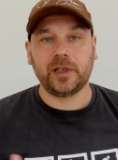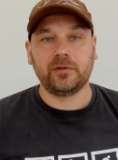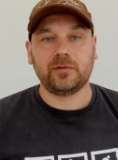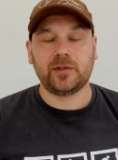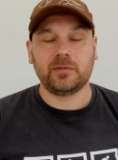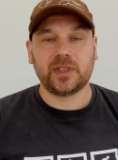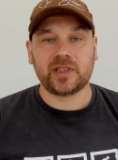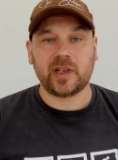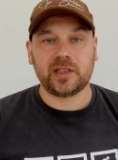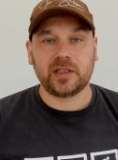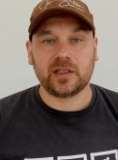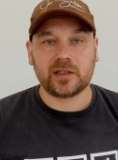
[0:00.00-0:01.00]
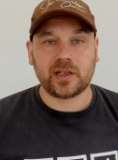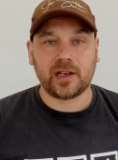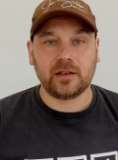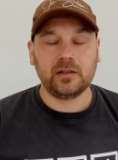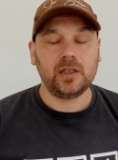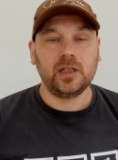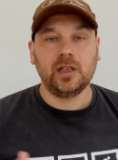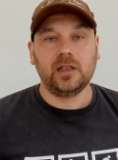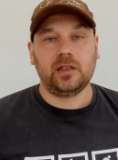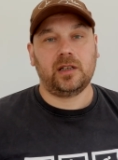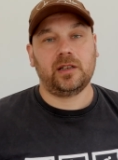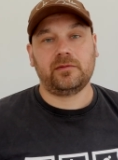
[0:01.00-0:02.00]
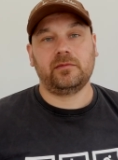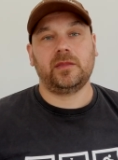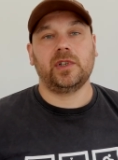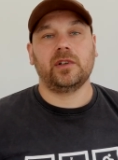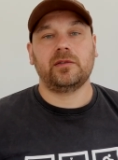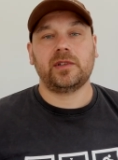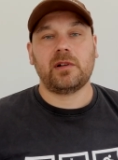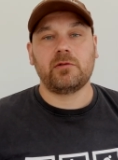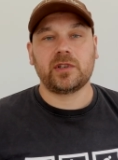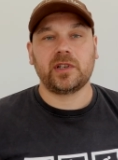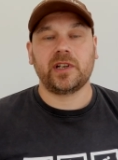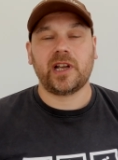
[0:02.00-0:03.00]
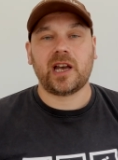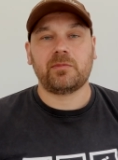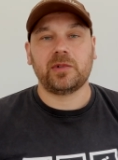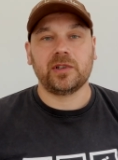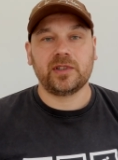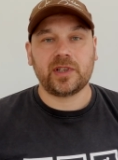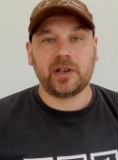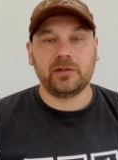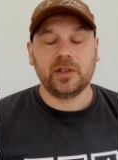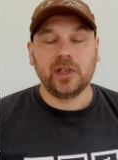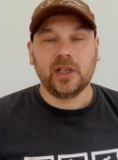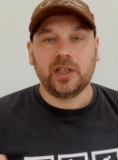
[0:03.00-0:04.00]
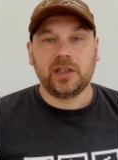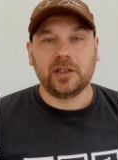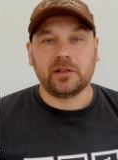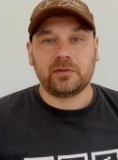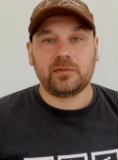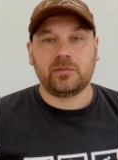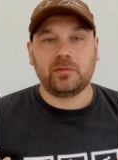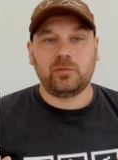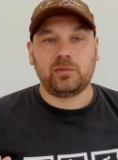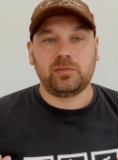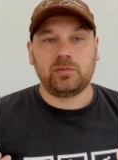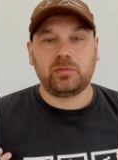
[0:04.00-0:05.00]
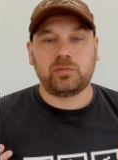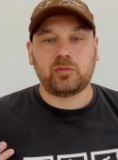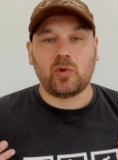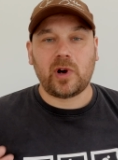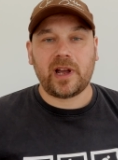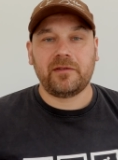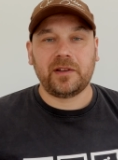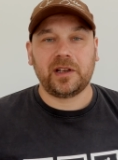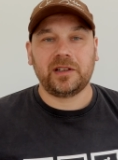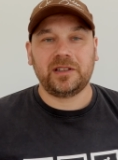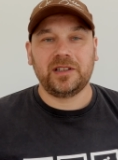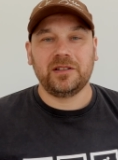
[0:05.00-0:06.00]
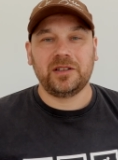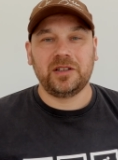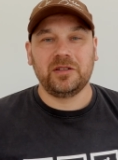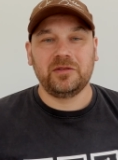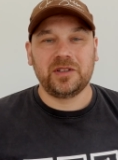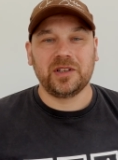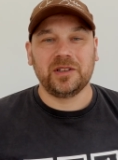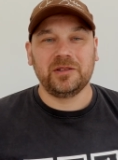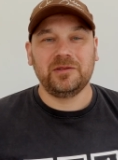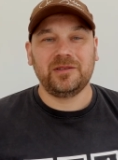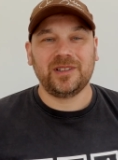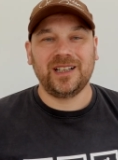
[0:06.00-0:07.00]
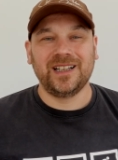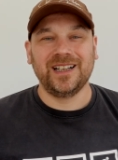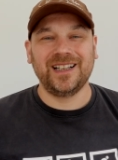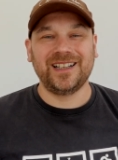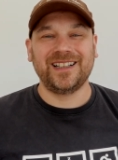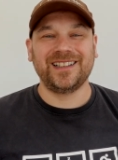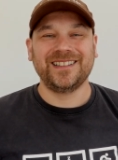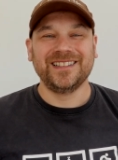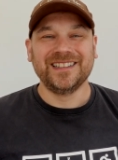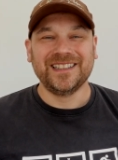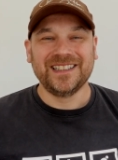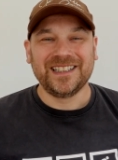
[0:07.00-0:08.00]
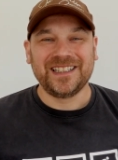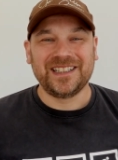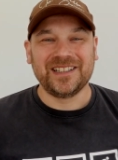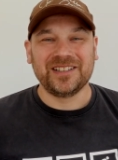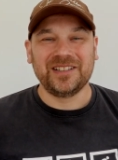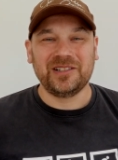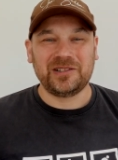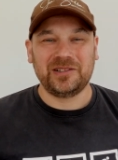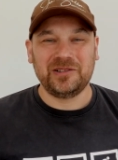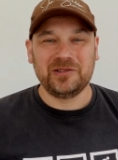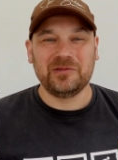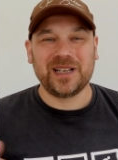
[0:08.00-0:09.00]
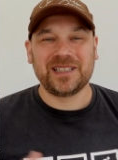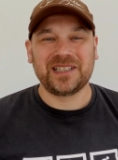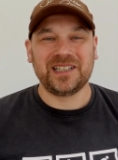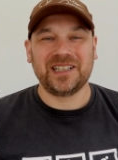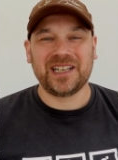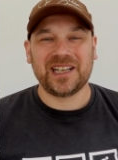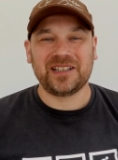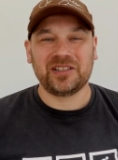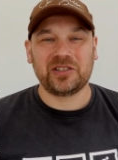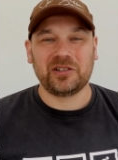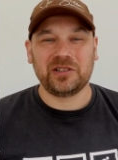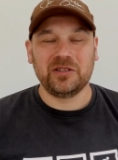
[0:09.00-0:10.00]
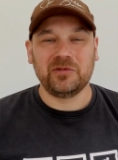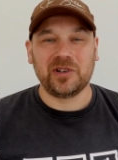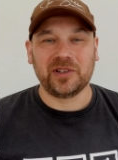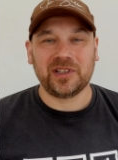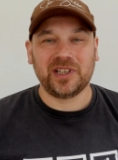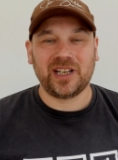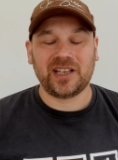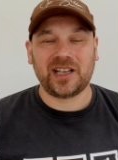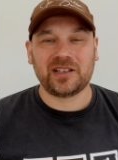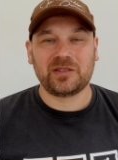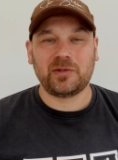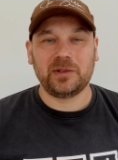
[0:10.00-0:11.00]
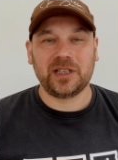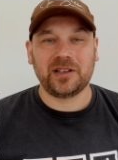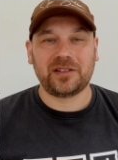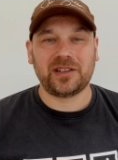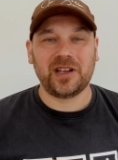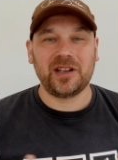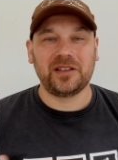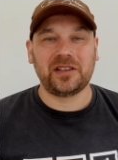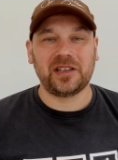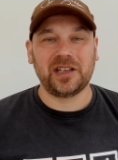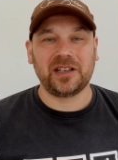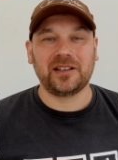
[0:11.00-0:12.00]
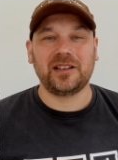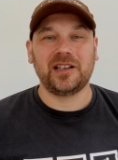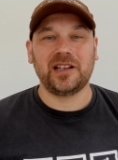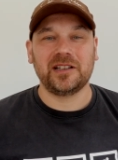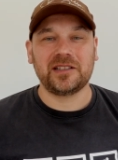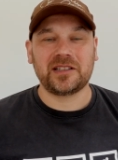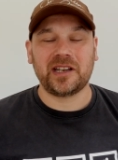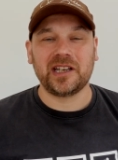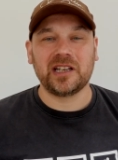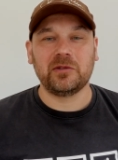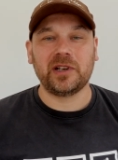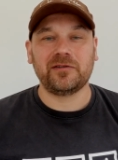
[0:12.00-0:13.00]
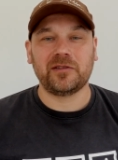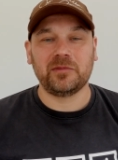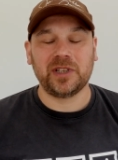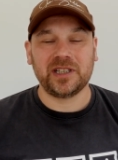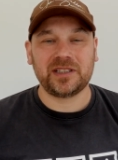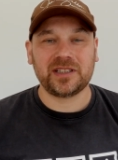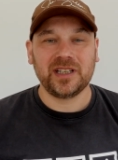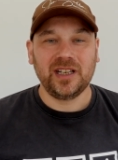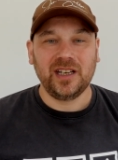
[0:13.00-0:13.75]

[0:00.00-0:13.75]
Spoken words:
in from the setting sun, you know, that wasn't going to happen. So, you know, whatever you do, you're not always going to get the shot you want. And that's probably the third thing to take away from this,